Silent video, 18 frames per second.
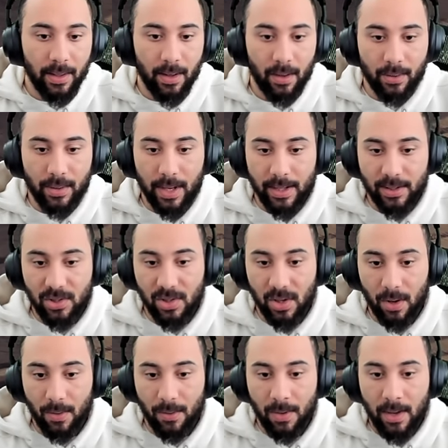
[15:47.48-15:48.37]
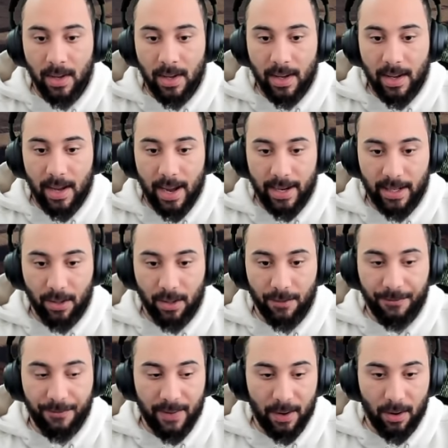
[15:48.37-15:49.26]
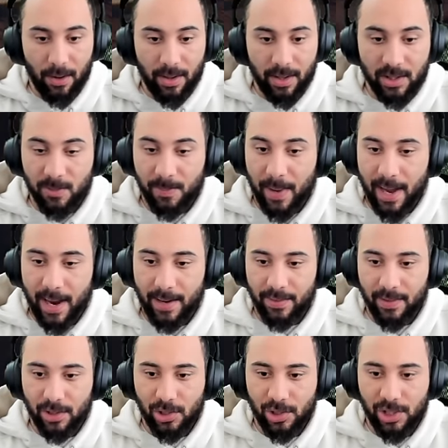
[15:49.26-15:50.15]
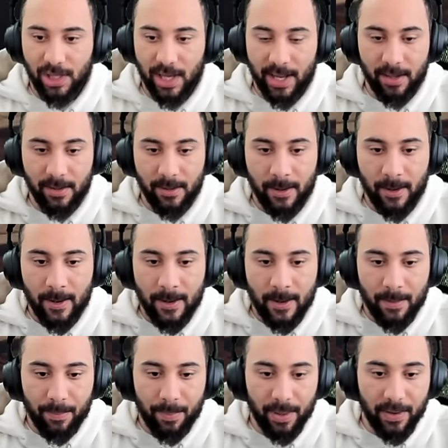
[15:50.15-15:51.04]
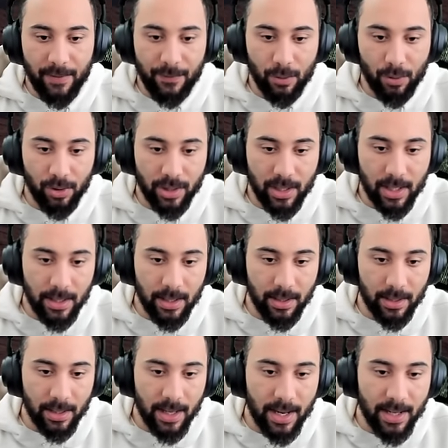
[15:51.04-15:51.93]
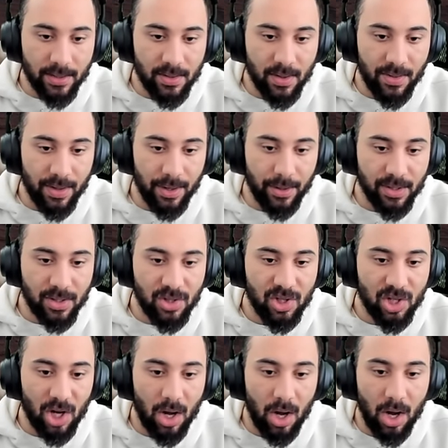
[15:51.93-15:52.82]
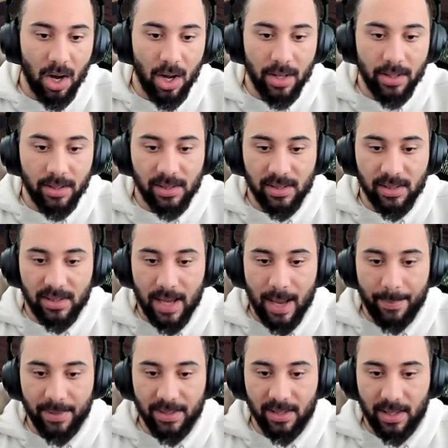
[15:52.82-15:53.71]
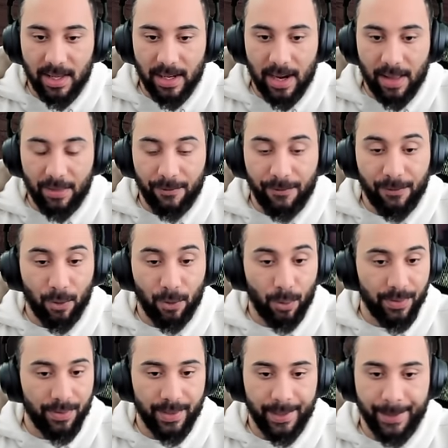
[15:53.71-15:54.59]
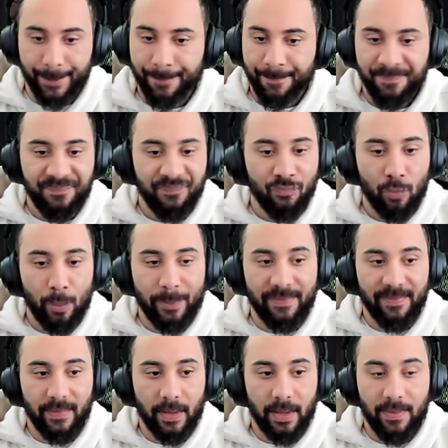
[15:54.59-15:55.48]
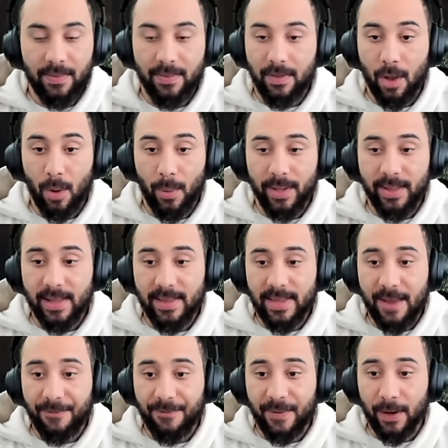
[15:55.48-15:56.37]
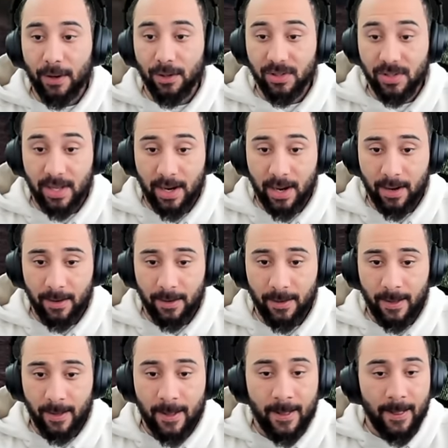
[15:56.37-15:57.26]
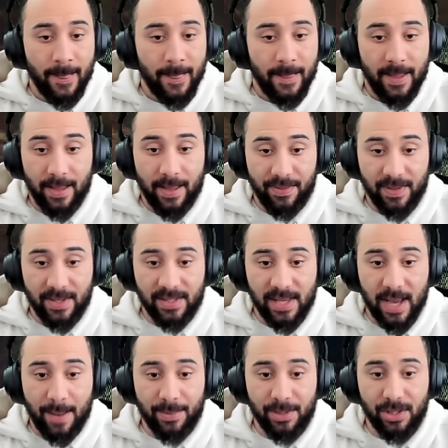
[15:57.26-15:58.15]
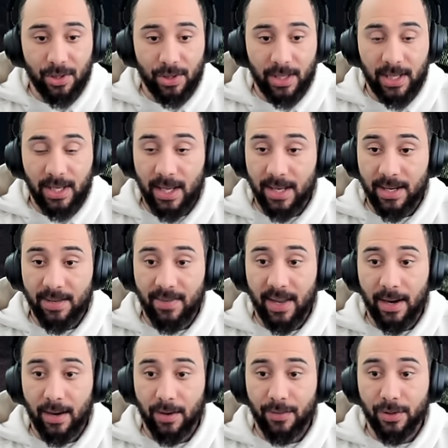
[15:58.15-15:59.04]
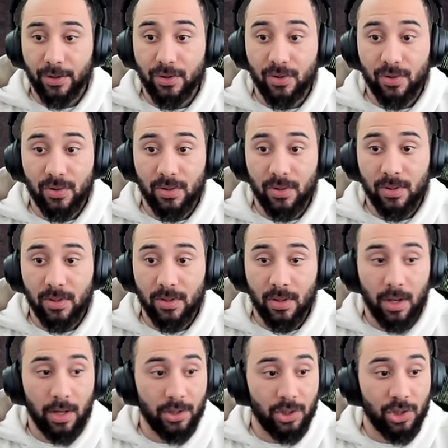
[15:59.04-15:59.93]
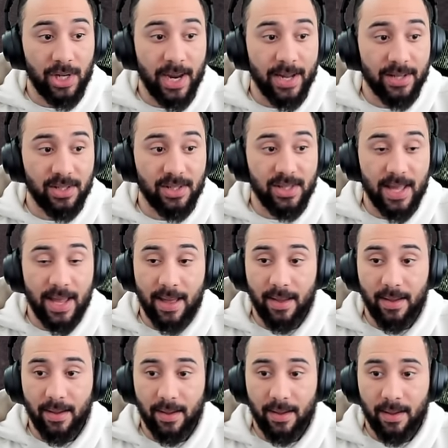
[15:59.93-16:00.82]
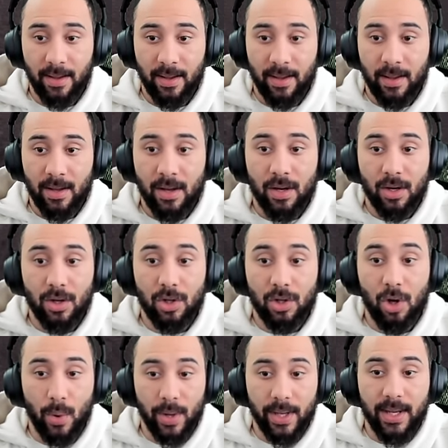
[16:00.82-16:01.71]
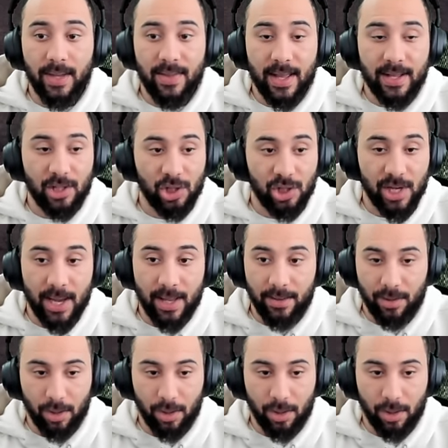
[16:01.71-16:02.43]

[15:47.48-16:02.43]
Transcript: Okay, so I hear Feral. It's behind the shed. But if you look in here, guys, there is tons of zombies laying on the floor in there. Knowing that that Feral's there and these zombies are in there, there's a chance that going in that shed,